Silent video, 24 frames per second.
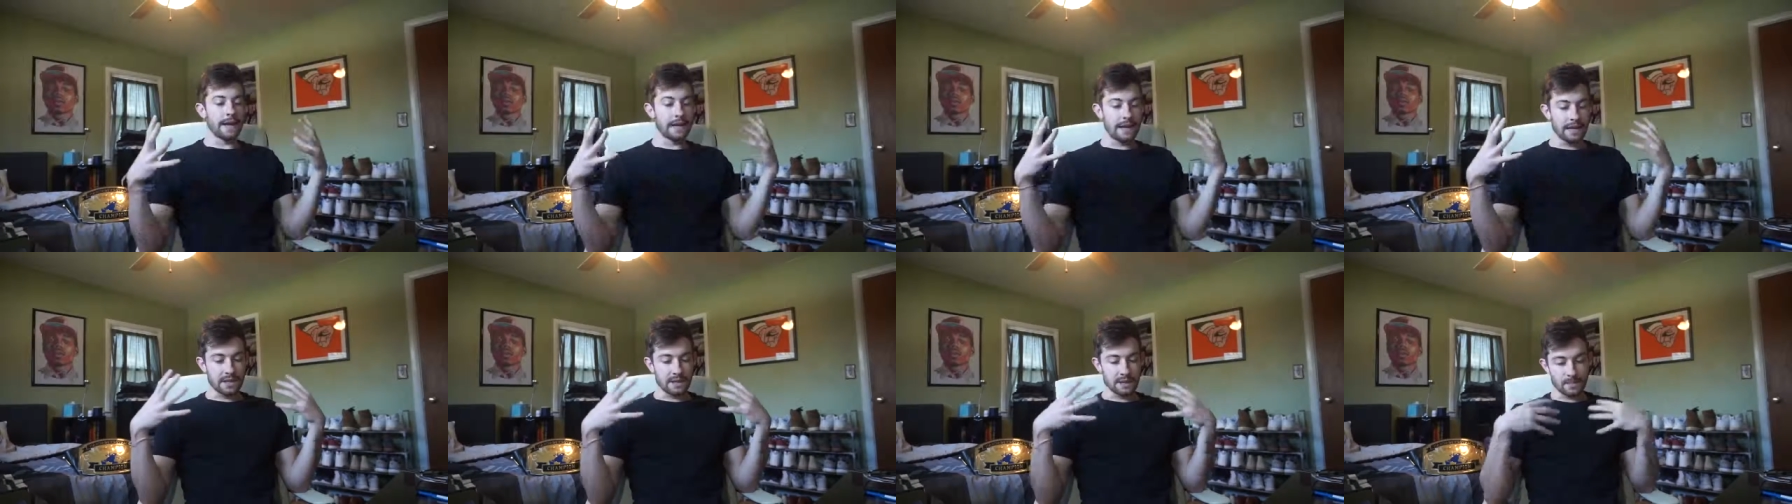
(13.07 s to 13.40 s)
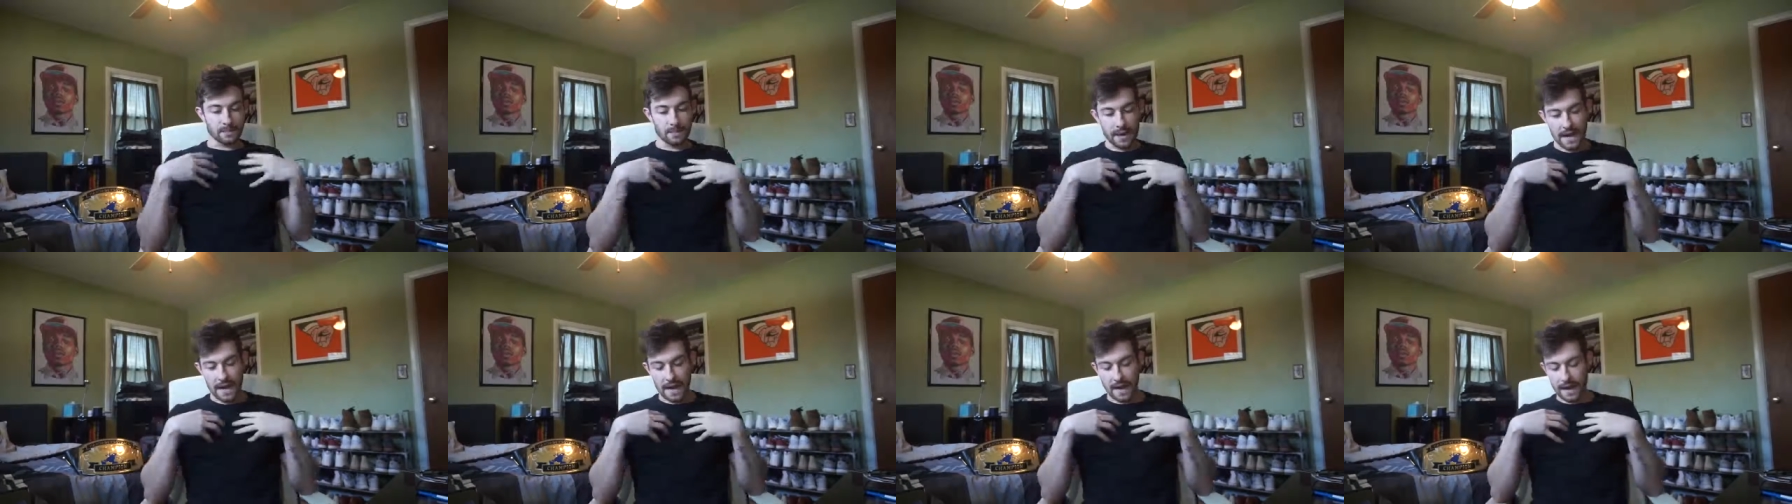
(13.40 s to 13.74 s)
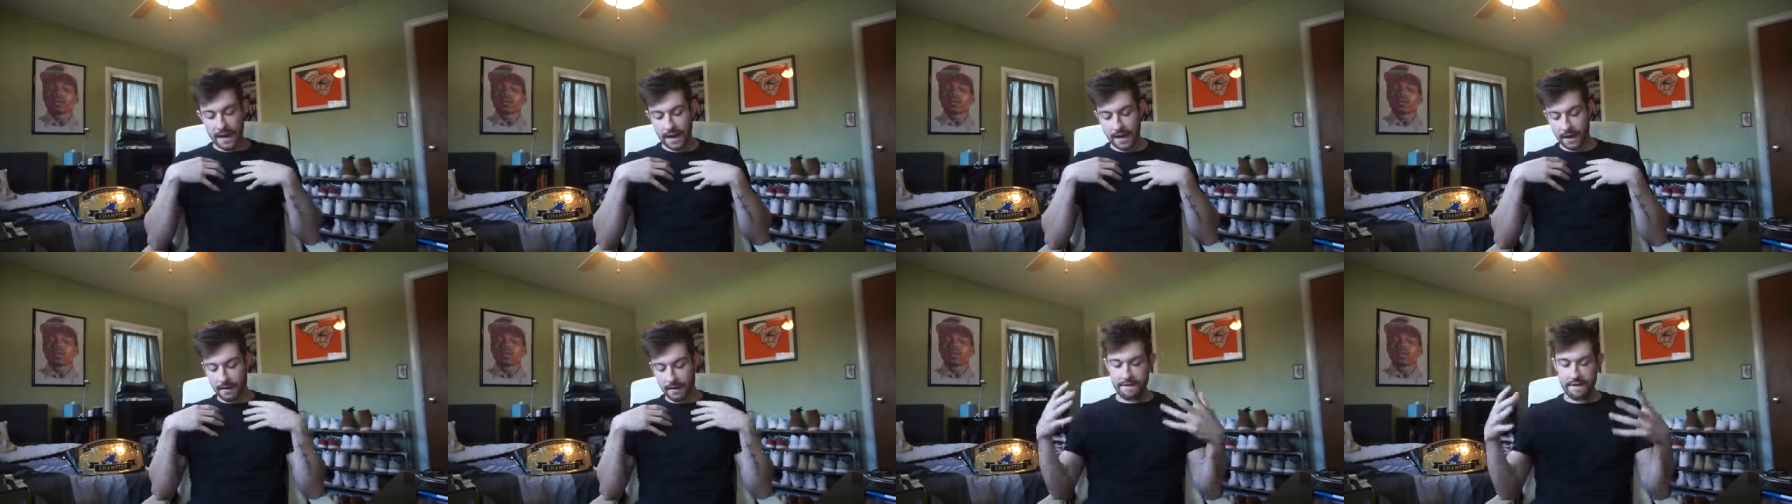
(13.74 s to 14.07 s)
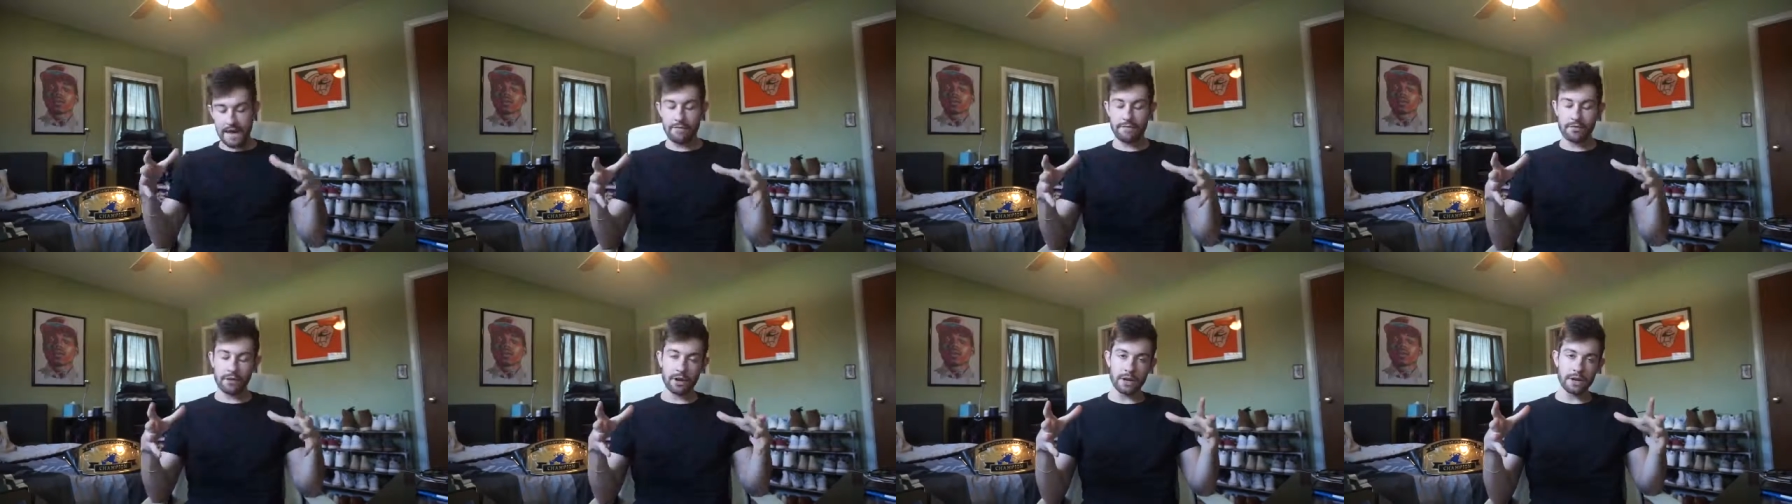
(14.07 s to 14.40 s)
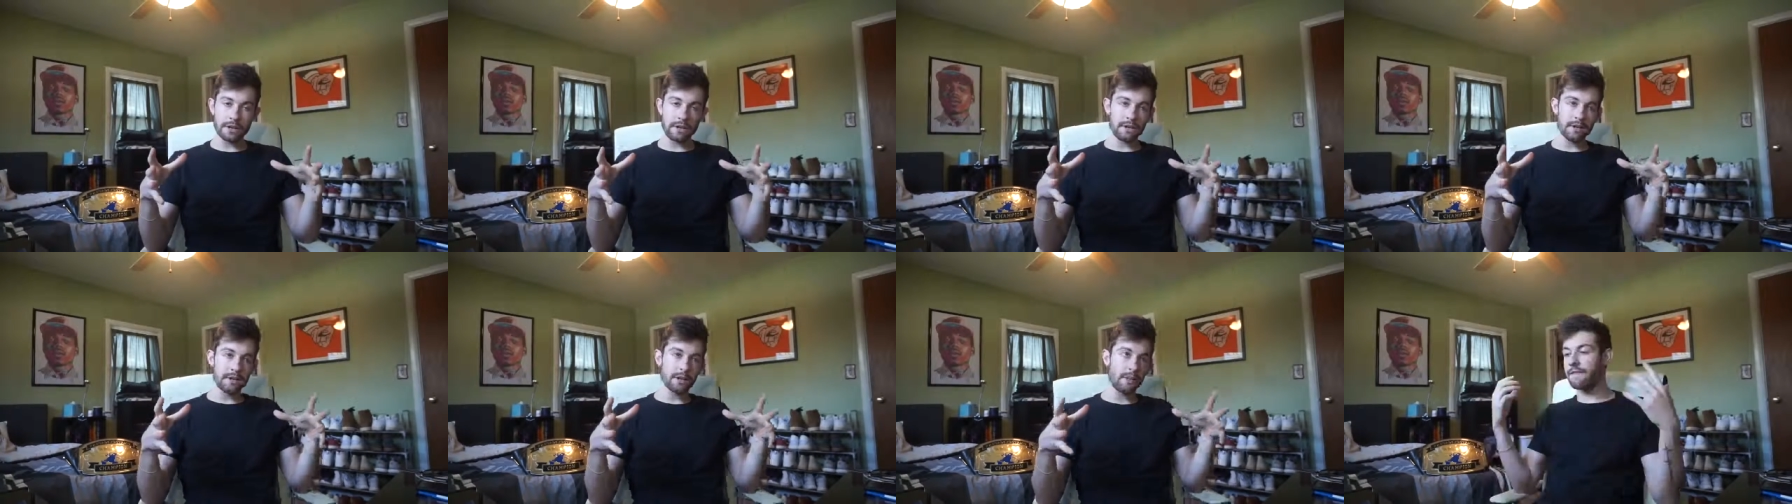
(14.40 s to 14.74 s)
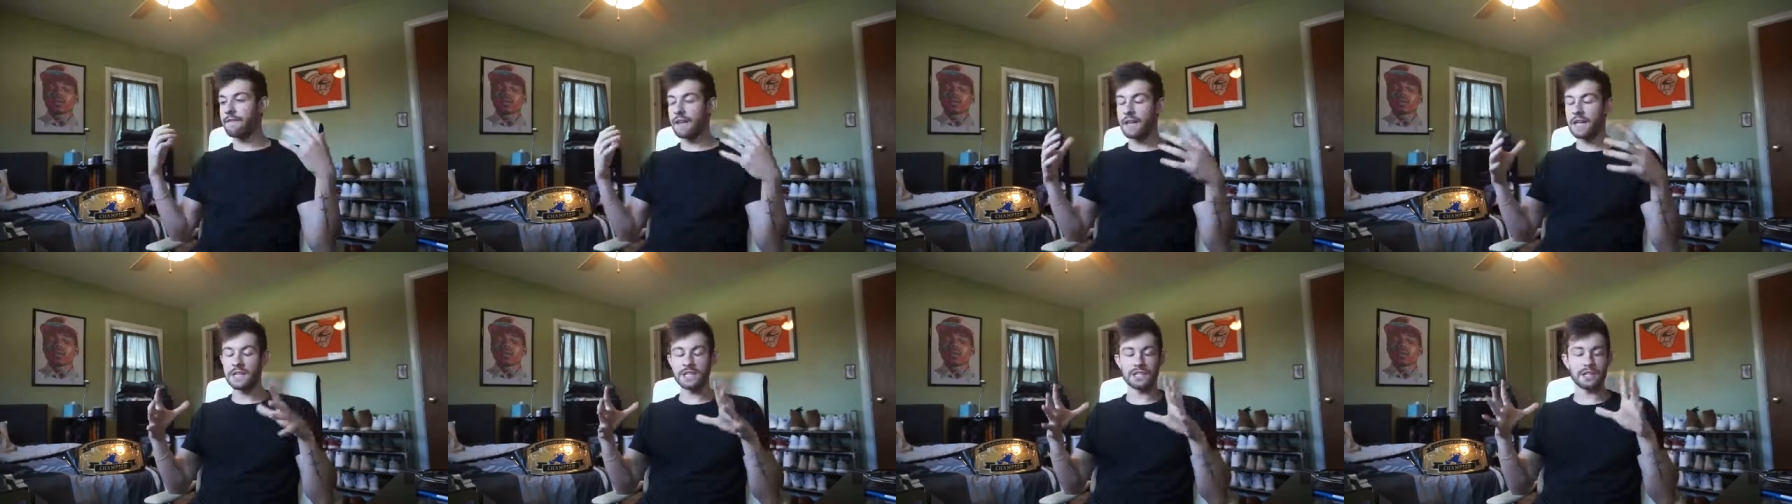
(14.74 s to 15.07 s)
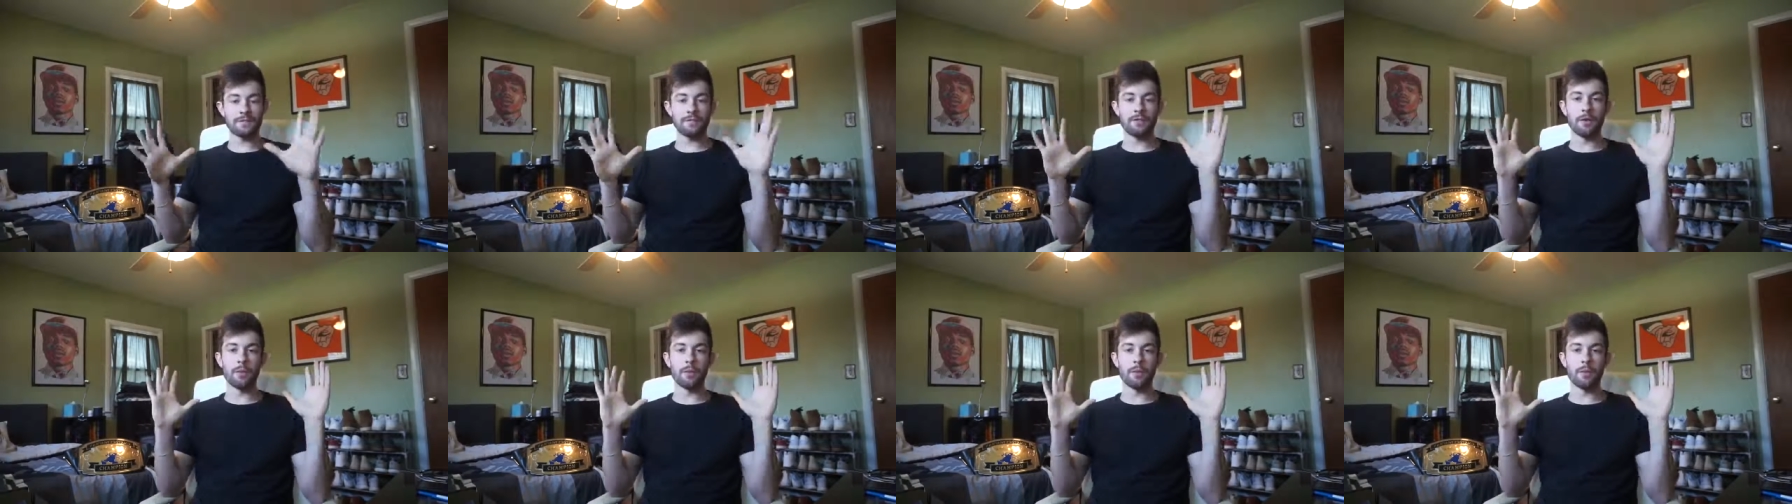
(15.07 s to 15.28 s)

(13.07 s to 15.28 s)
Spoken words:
It is my favorite fantasy